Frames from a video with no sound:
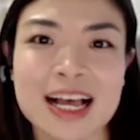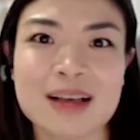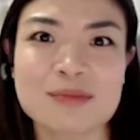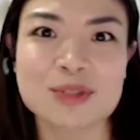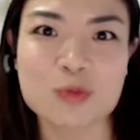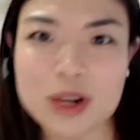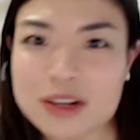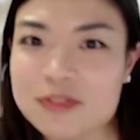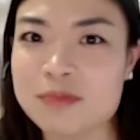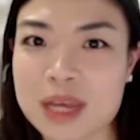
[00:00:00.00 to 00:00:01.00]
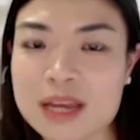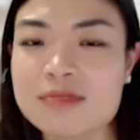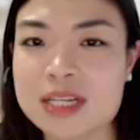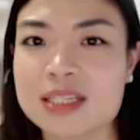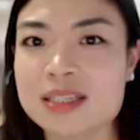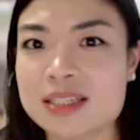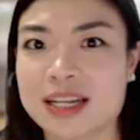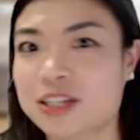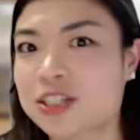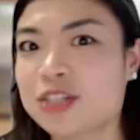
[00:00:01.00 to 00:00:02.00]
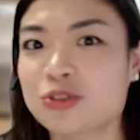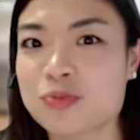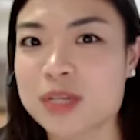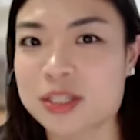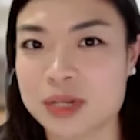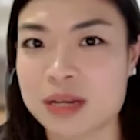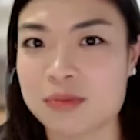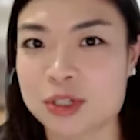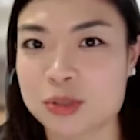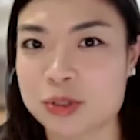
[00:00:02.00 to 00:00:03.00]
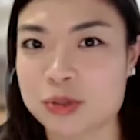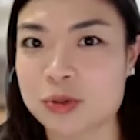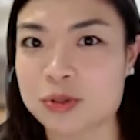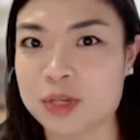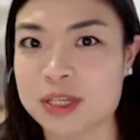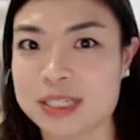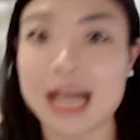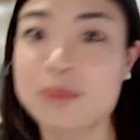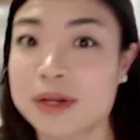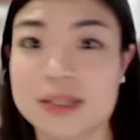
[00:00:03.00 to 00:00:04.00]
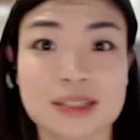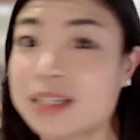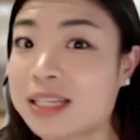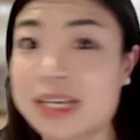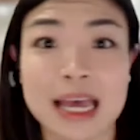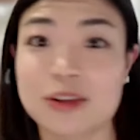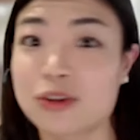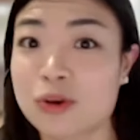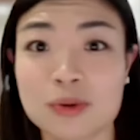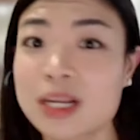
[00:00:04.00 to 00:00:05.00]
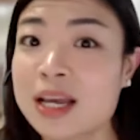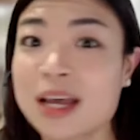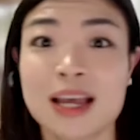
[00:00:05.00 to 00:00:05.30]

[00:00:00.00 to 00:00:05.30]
Um, so one of the main reasons that actually drew me to Cambridge was also because I personally had known